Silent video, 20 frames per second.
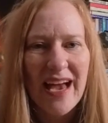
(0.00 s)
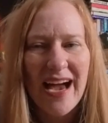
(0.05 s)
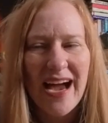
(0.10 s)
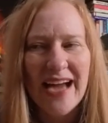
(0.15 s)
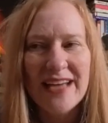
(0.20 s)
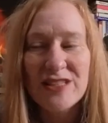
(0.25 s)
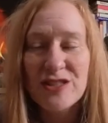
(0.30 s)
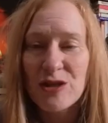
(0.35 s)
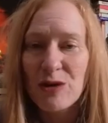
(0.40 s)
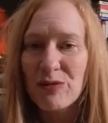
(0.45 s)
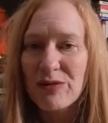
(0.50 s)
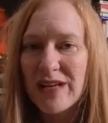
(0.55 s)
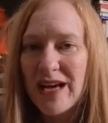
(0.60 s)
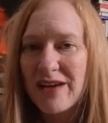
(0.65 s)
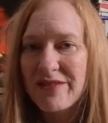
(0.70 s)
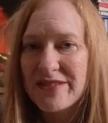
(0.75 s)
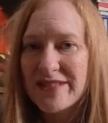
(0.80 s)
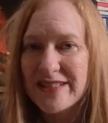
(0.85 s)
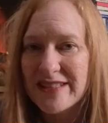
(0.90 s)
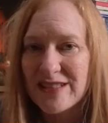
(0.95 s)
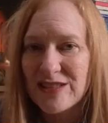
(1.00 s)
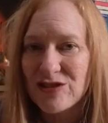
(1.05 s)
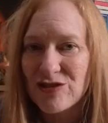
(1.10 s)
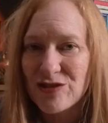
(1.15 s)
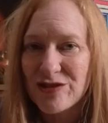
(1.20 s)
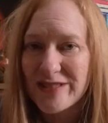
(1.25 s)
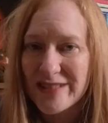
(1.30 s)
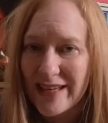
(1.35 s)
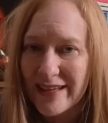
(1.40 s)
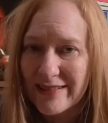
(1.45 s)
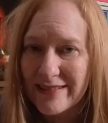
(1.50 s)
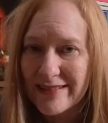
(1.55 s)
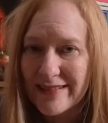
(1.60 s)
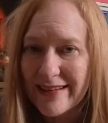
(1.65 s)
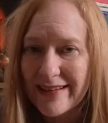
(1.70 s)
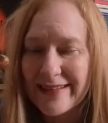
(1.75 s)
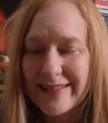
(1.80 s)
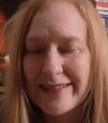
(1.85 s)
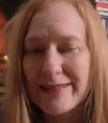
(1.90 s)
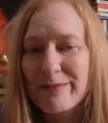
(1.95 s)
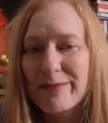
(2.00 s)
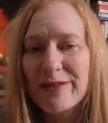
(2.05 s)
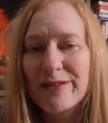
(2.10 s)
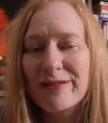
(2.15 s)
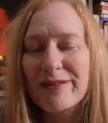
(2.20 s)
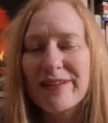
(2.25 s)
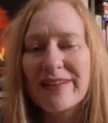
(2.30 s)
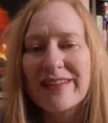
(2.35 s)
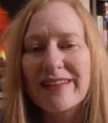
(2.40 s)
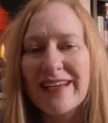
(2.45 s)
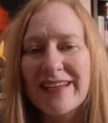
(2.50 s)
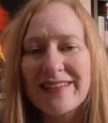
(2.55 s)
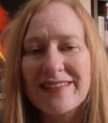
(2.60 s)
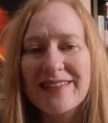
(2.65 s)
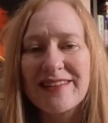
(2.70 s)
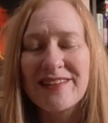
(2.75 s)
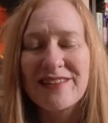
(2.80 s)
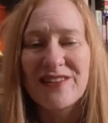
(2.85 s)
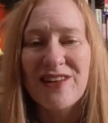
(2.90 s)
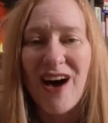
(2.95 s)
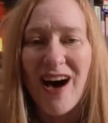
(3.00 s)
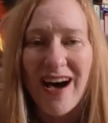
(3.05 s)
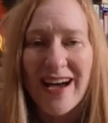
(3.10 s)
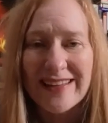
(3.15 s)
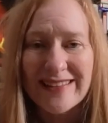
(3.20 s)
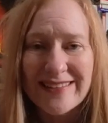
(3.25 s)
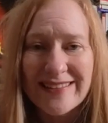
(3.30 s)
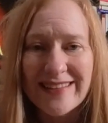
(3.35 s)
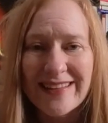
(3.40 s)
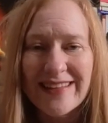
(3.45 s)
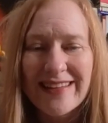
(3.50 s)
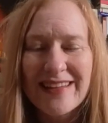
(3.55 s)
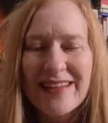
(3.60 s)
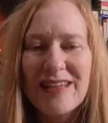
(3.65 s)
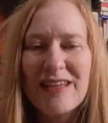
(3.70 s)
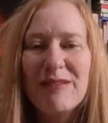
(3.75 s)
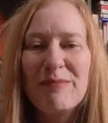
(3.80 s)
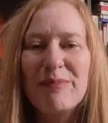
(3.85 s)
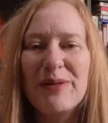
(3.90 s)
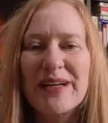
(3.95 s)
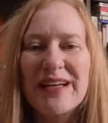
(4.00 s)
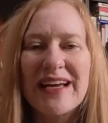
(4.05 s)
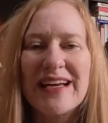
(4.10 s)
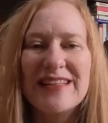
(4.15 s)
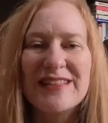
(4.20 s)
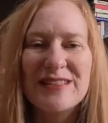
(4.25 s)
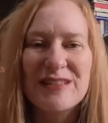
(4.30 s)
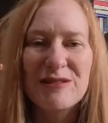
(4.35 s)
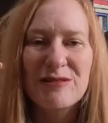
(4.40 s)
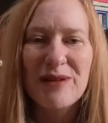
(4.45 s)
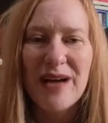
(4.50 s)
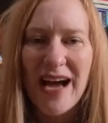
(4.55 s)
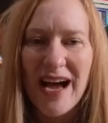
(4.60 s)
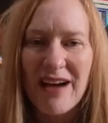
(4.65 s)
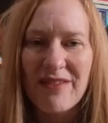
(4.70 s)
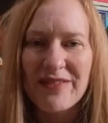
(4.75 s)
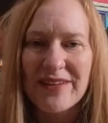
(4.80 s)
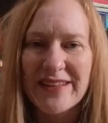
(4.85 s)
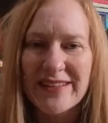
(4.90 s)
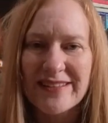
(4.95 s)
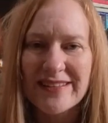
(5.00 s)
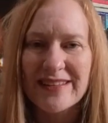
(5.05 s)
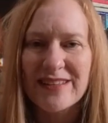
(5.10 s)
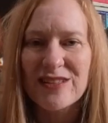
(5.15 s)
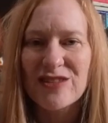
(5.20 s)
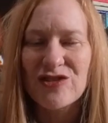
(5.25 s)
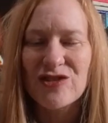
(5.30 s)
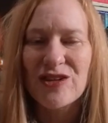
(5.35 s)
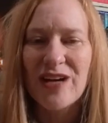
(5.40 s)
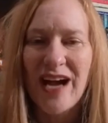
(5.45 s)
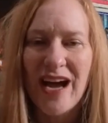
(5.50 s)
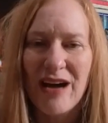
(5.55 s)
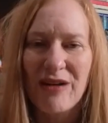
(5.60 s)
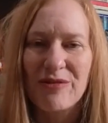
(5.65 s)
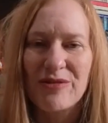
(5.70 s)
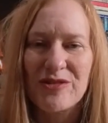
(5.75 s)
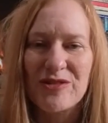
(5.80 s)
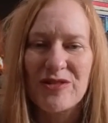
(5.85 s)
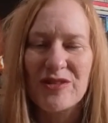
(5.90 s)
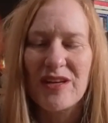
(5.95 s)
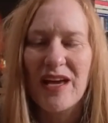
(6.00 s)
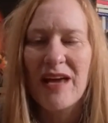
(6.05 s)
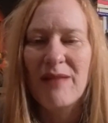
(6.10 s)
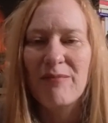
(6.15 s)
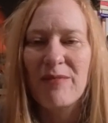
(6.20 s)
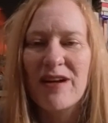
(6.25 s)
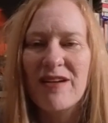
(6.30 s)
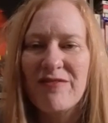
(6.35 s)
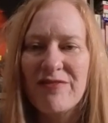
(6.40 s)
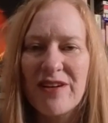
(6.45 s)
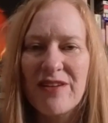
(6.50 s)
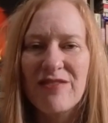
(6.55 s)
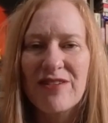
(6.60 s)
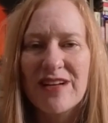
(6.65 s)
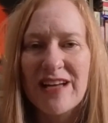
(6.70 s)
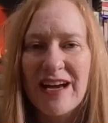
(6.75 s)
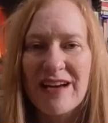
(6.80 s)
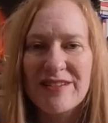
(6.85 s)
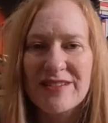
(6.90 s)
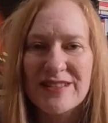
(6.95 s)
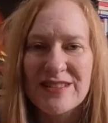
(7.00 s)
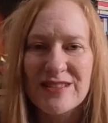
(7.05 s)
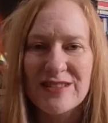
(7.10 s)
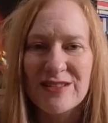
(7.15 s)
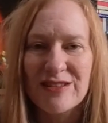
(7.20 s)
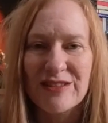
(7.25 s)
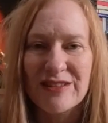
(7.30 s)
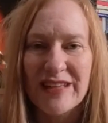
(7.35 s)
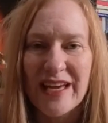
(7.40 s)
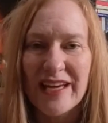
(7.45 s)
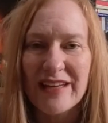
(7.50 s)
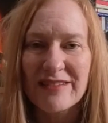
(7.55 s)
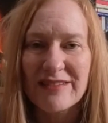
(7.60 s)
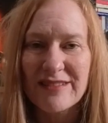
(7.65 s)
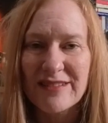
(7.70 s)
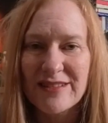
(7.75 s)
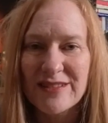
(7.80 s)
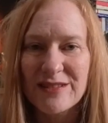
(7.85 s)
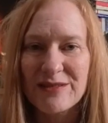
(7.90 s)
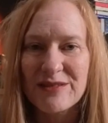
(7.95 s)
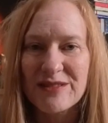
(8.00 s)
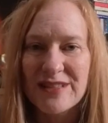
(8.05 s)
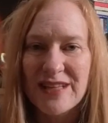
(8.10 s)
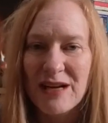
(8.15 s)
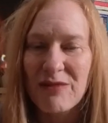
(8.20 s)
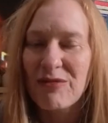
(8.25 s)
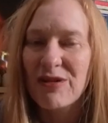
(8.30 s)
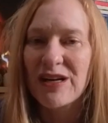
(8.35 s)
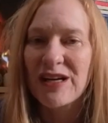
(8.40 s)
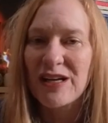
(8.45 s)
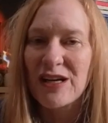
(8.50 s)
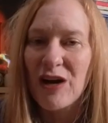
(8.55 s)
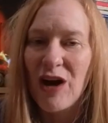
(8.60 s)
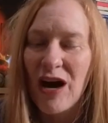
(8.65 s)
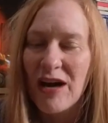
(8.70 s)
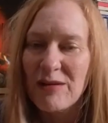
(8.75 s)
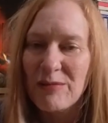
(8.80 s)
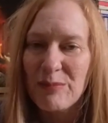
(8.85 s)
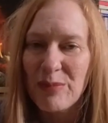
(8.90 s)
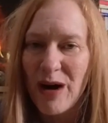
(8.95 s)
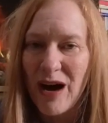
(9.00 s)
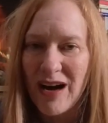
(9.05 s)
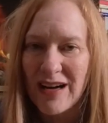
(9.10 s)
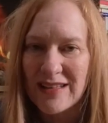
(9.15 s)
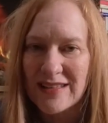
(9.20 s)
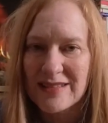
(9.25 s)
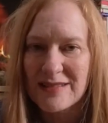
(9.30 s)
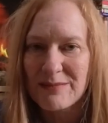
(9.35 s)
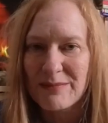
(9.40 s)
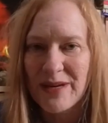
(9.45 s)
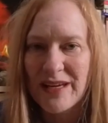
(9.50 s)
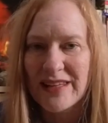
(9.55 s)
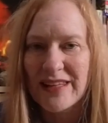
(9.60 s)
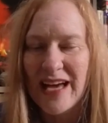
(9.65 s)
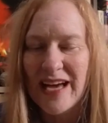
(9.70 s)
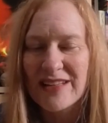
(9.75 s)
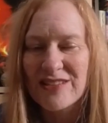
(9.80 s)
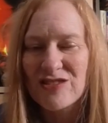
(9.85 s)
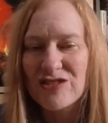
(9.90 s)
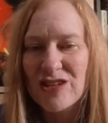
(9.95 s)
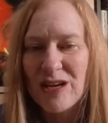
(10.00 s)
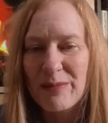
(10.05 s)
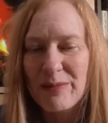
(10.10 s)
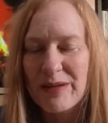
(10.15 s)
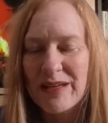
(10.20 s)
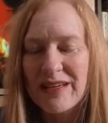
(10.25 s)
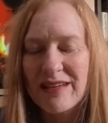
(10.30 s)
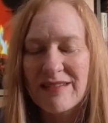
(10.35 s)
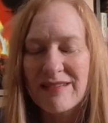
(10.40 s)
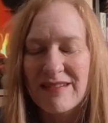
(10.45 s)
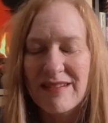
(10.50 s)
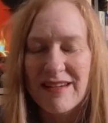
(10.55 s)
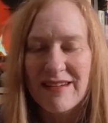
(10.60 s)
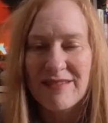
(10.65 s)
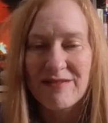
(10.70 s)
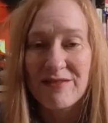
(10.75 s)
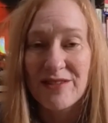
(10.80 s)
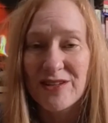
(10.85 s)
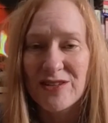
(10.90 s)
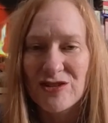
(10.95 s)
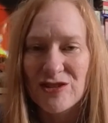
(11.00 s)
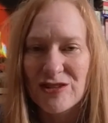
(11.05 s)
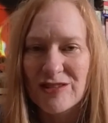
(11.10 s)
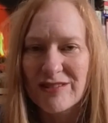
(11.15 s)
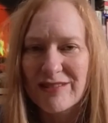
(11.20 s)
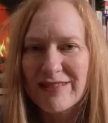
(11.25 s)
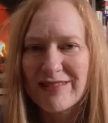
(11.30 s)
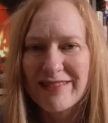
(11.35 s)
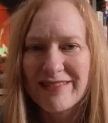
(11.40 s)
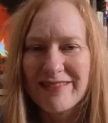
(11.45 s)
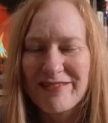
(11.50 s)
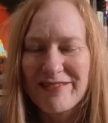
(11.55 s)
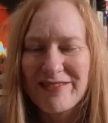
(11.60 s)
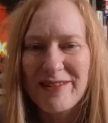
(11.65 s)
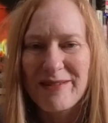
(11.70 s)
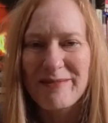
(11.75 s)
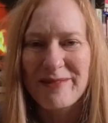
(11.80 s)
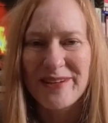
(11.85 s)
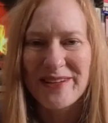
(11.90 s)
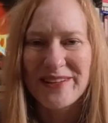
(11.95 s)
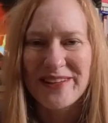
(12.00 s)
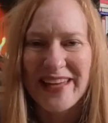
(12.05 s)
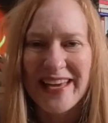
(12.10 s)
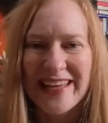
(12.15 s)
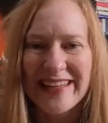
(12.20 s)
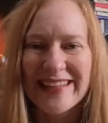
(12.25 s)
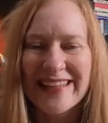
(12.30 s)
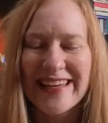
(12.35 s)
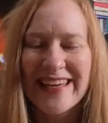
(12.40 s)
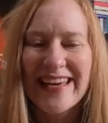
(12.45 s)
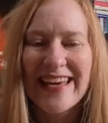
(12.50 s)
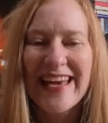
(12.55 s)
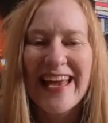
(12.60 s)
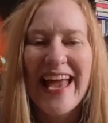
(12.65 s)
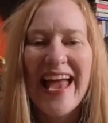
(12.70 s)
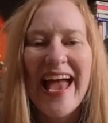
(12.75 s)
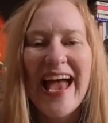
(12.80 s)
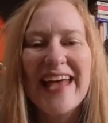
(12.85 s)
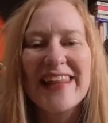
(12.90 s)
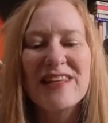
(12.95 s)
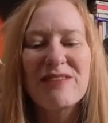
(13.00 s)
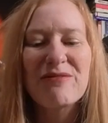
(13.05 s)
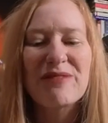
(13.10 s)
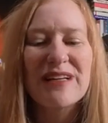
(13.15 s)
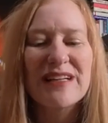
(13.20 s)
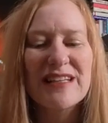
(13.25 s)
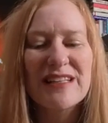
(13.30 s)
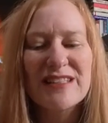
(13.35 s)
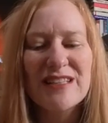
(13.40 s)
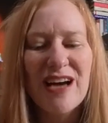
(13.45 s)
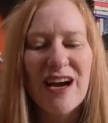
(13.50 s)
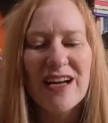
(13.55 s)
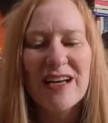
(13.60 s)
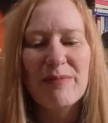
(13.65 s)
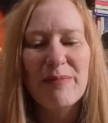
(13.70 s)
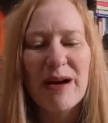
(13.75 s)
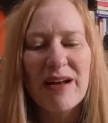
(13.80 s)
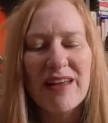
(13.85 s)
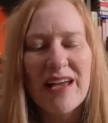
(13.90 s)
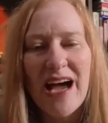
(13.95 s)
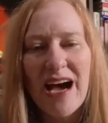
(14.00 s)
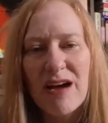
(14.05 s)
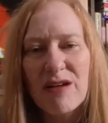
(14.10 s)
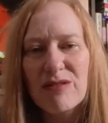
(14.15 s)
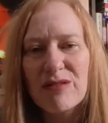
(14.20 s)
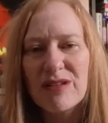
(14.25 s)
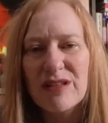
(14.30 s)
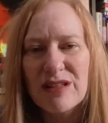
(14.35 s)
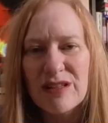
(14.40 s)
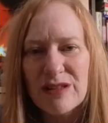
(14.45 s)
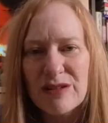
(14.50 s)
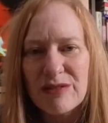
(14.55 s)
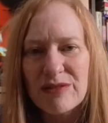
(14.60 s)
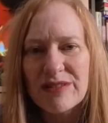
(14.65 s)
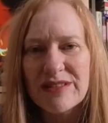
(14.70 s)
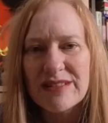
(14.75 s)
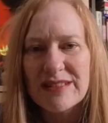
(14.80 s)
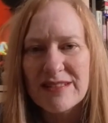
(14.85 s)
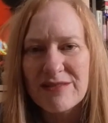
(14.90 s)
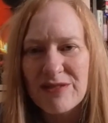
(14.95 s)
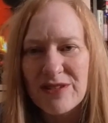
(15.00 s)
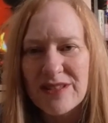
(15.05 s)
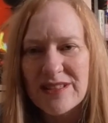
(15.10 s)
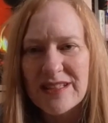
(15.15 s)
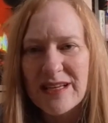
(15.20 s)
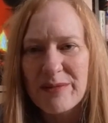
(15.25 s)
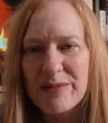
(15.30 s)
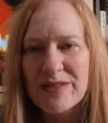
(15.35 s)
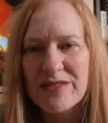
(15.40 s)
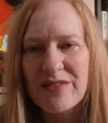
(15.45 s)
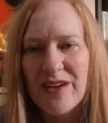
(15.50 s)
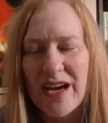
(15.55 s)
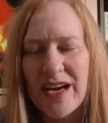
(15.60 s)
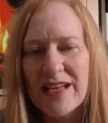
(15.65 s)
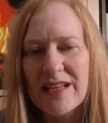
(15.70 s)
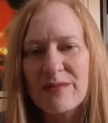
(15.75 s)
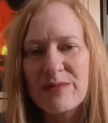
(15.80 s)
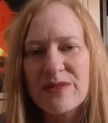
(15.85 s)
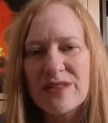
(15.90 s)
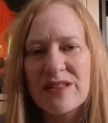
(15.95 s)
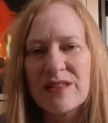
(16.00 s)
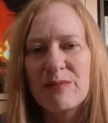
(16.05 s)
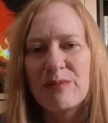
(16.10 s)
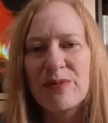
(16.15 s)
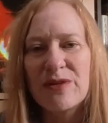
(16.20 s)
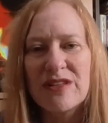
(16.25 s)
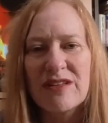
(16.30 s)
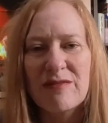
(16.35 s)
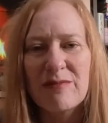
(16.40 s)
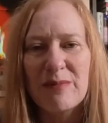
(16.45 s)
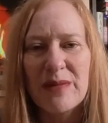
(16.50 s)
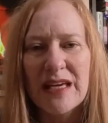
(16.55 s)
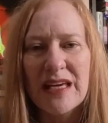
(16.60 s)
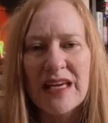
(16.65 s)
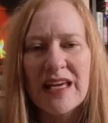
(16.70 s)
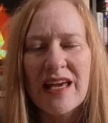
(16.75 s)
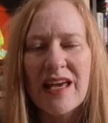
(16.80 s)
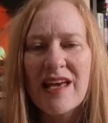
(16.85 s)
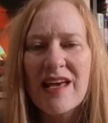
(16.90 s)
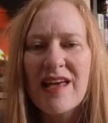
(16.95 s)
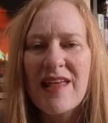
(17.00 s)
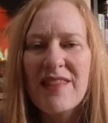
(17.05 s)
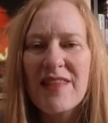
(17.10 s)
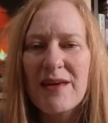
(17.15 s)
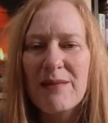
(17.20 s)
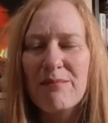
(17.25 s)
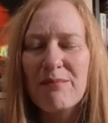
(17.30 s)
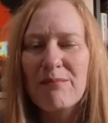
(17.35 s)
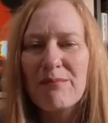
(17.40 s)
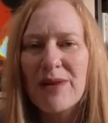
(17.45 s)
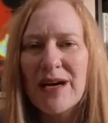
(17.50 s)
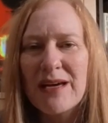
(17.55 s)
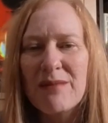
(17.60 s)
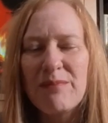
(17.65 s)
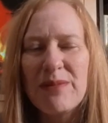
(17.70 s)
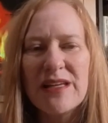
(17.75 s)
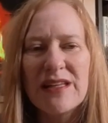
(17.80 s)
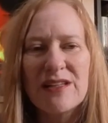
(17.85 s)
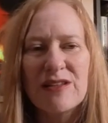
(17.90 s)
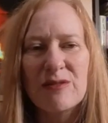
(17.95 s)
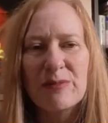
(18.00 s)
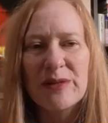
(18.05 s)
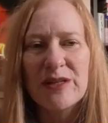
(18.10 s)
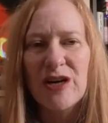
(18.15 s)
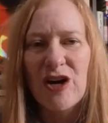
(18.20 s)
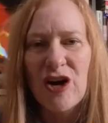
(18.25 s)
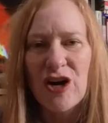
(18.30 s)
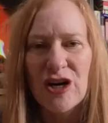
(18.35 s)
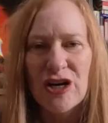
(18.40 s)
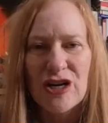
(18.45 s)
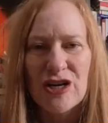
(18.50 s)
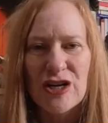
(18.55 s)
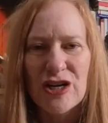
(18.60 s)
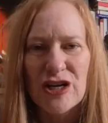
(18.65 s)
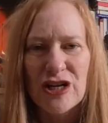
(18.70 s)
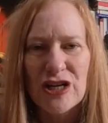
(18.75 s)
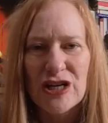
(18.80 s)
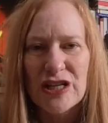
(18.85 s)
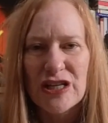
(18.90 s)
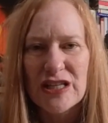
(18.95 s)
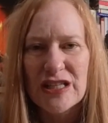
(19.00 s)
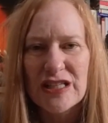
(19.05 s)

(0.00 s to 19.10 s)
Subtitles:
I don't have a signature scent as someone who collects a lot, but I do have a signature house, and my favorite house is Guerlain. So today we're going to unbox my last shopping adventure from Guerlain, and then we're going to talk about how to include different types of items in the book of me that might be a little bit harder.